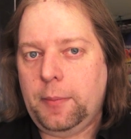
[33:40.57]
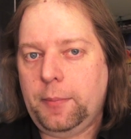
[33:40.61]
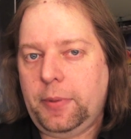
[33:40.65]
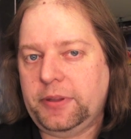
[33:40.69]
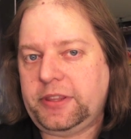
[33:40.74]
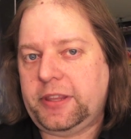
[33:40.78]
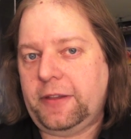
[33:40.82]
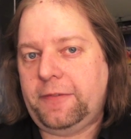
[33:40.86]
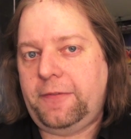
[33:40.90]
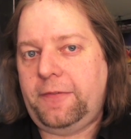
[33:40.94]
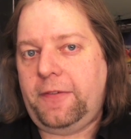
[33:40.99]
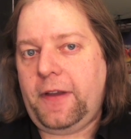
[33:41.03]

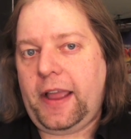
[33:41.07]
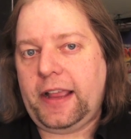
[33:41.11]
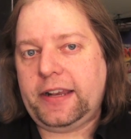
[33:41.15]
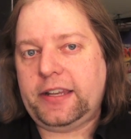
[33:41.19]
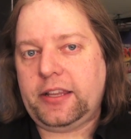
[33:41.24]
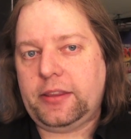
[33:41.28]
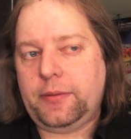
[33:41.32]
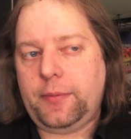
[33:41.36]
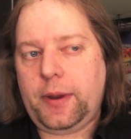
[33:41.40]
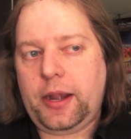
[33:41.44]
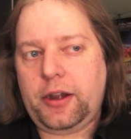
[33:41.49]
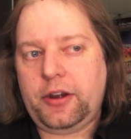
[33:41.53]
But the fact
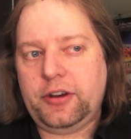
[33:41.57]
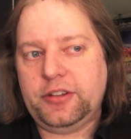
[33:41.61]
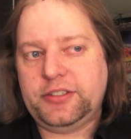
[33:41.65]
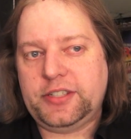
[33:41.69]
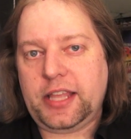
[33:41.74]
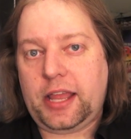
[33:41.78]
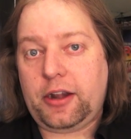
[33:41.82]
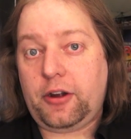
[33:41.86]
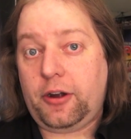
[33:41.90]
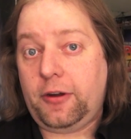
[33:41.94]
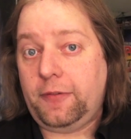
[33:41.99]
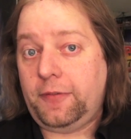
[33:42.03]
of the matter is
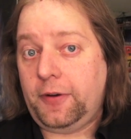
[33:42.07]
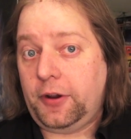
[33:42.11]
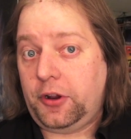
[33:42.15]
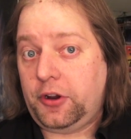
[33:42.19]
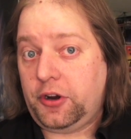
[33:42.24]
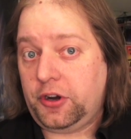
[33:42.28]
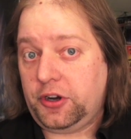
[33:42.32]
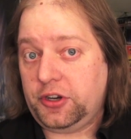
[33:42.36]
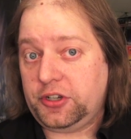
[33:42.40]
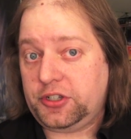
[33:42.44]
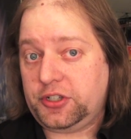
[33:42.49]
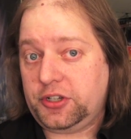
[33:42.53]
that Irvin
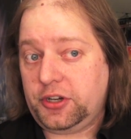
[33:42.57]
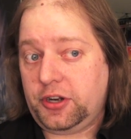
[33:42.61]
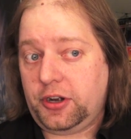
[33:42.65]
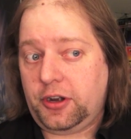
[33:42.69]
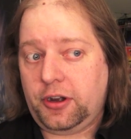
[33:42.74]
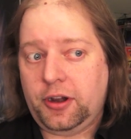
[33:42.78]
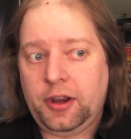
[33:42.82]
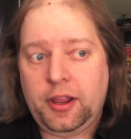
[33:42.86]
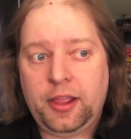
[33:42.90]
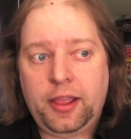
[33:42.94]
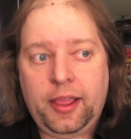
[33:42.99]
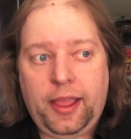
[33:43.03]

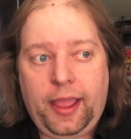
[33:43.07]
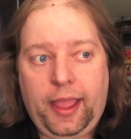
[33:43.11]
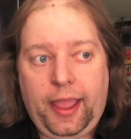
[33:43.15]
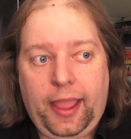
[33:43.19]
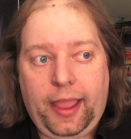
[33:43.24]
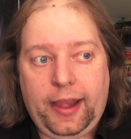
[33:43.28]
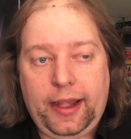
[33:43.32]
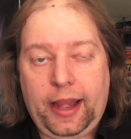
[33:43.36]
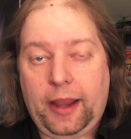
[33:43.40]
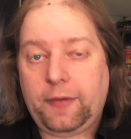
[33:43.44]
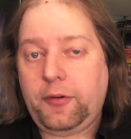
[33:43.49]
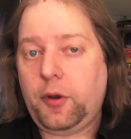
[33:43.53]
Kershner
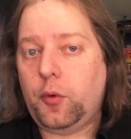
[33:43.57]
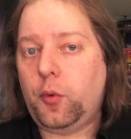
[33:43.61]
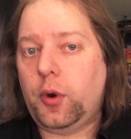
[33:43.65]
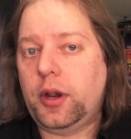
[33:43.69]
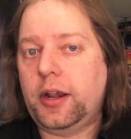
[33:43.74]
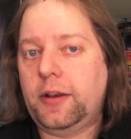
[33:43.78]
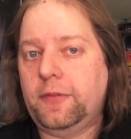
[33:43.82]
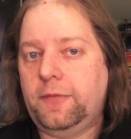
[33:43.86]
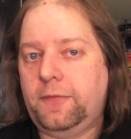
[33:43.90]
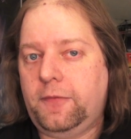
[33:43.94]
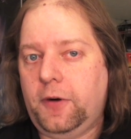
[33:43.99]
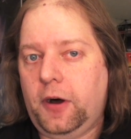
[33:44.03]
and
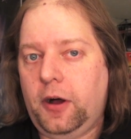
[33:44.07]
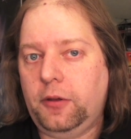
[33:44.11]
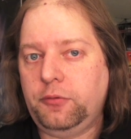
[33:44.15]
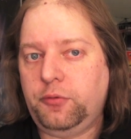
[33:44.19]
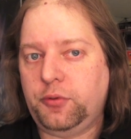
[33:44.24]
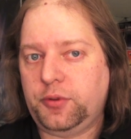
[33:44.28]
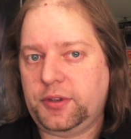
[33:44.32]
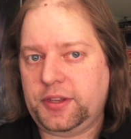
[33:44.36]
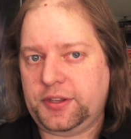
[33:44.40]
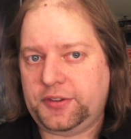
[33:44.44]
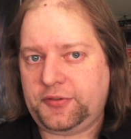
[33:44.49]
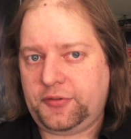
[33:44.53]
everyone
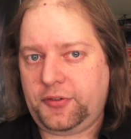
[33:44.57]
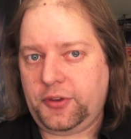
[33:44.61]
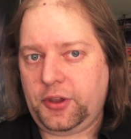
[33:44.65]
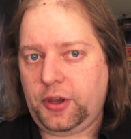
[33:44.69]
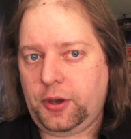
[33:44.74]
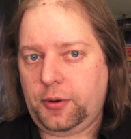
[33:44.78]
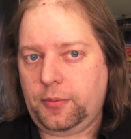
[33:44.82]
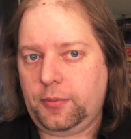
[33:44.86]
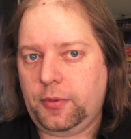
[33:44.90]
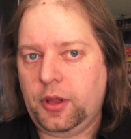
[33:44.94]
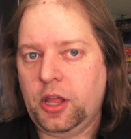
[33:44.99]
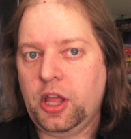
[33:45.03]
involved with this
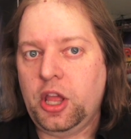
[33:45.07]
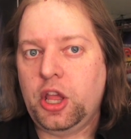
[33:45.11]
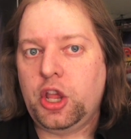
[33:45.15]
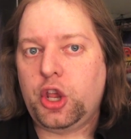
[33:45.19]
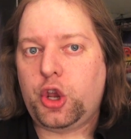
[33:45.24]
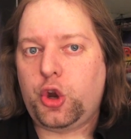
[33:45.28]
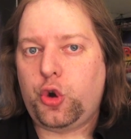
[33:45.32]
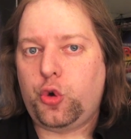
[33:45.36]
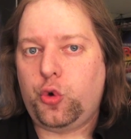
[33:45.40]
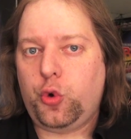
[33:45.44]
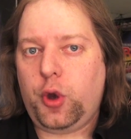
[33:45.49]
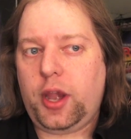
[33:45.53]
film
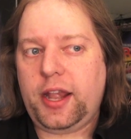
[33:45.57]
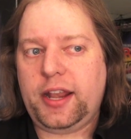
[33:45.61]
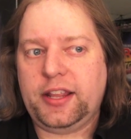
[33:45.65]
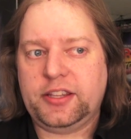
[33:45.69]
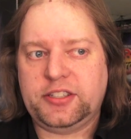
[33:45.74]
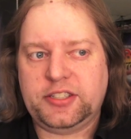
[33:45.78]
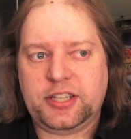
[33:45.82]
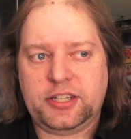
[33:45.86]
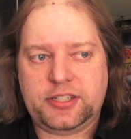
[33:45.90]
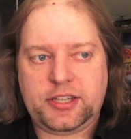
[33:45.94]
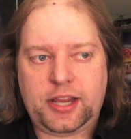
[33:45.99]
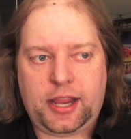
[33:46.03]

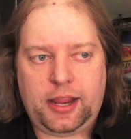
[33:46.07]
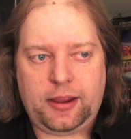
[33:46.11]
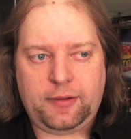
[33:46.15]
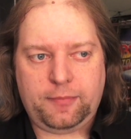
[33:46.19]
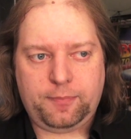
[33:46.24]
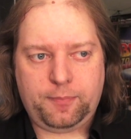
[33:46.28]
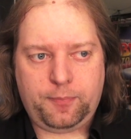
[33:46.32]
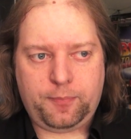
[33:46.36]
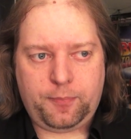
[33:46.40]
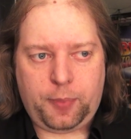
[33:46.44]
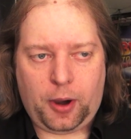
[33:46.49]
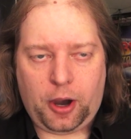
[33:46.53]
created such a
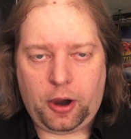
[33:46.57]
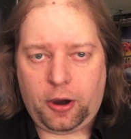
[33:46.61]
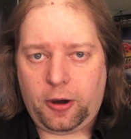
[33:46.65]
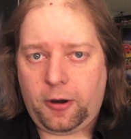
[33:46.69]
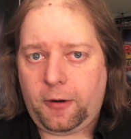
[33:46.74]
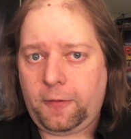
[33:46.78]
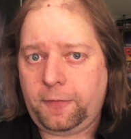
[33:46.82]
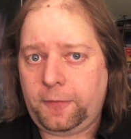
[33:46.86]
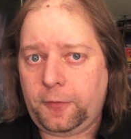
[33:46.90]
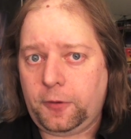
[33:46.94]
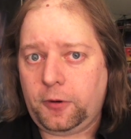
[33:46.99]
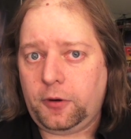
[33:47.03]

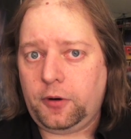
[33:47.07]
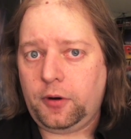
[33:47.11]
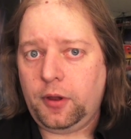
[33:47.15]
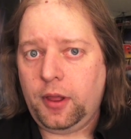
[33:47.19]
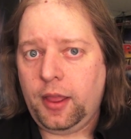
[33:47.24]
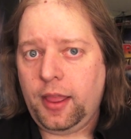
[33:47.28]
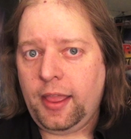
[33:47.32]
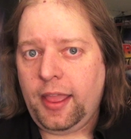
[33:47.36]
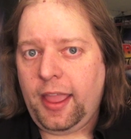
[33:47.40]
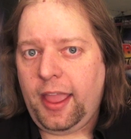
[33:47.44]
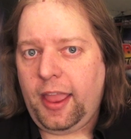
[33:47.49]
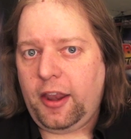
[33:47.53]
powerful
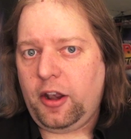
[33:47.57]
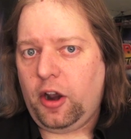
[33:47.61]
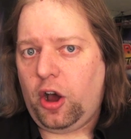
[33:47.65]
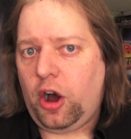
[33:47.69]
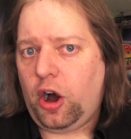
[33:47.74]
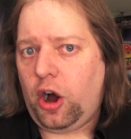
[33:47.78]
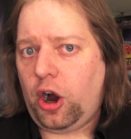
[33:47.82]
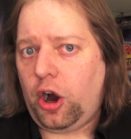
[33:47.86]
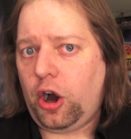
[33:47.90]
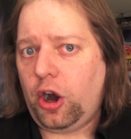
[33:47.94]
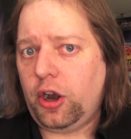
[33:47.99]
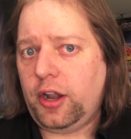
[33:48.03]
and
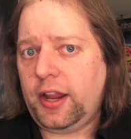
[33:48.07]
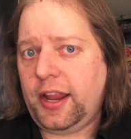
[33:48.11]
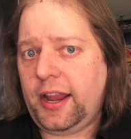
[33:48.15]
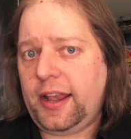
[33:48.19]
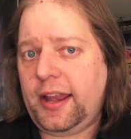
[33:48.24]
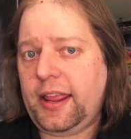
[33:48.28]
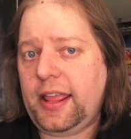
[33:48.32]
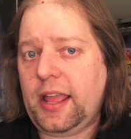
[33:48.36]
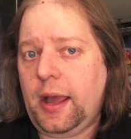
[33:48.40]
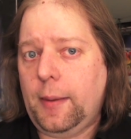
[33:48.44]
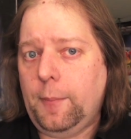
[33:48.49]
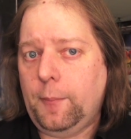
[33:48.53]

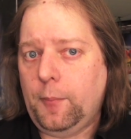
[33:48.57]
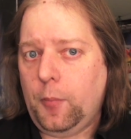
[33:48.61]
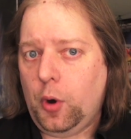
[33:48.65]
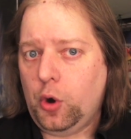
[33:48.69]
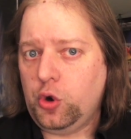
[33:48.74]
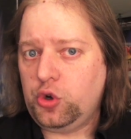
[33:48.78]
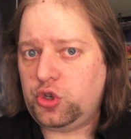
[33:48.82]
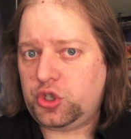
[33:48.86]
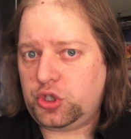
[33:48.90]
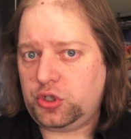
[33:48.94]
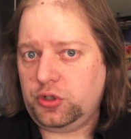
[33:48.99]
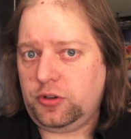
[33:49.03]
hard-hitting
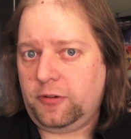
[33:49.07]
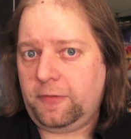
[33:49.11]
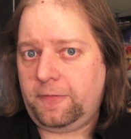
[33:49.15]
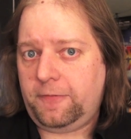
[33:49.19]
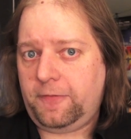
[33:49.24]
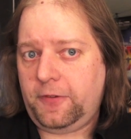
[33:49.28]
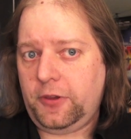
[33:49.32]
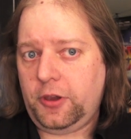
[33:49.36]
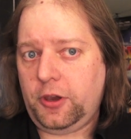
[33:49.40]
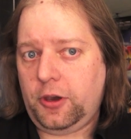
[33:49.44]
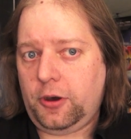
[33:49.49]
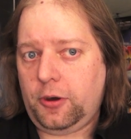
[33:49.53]
emotional
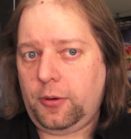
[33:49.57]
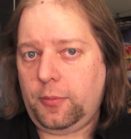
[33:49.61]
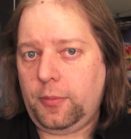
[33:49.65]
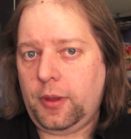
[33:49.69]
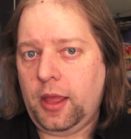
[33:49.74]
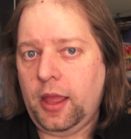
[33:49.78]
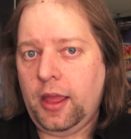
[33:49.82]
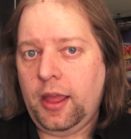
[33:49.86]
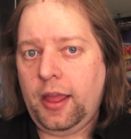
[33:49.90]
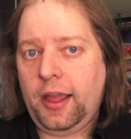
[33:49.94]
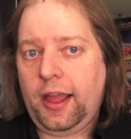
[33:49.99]
film.